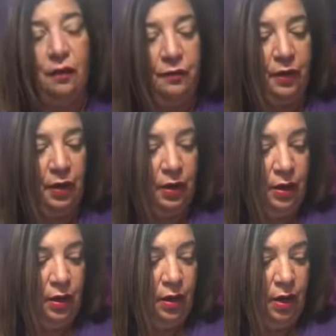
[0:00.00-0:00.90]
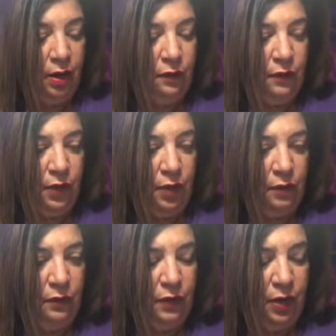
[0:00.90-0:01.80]
of. Uh, Of
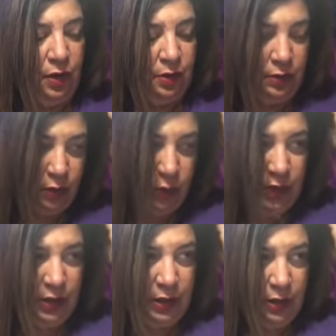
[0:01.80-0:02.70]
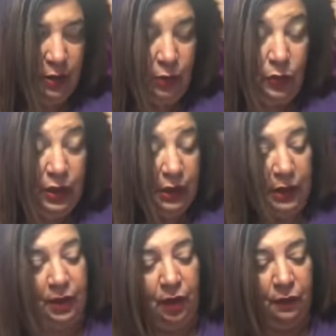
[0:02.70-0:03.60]
of uh, the queen and the queen and
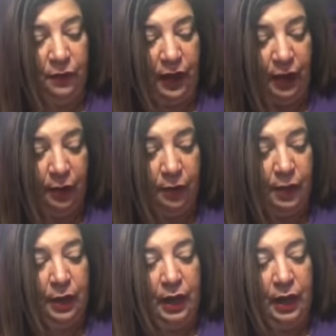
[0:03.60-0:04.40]
king of air,